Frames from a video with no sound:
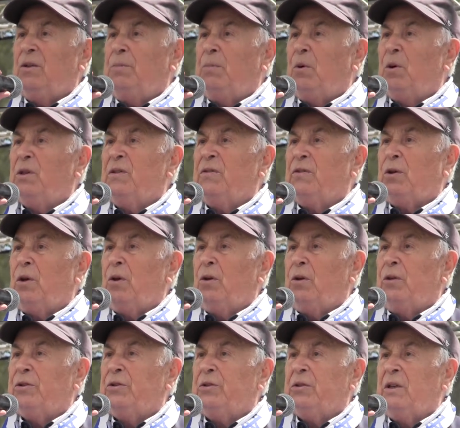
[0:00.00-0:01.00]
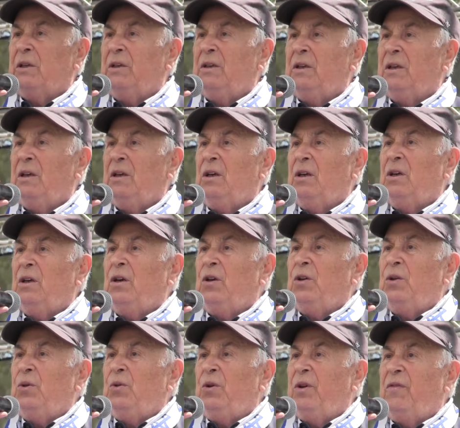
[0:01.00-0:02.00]
Borders was closed.
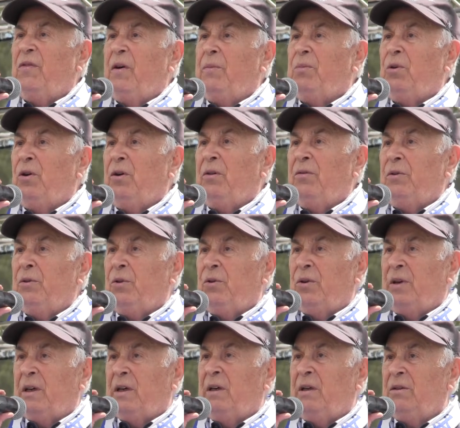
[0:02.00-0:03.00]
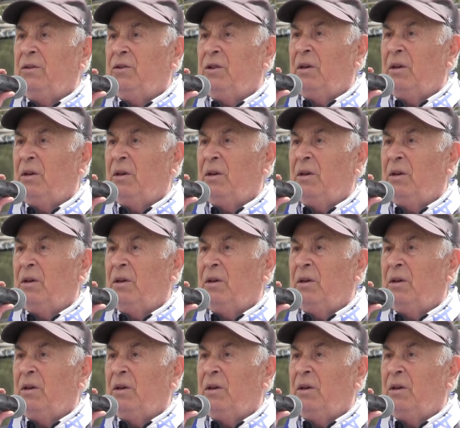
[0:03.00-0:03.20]
Jude,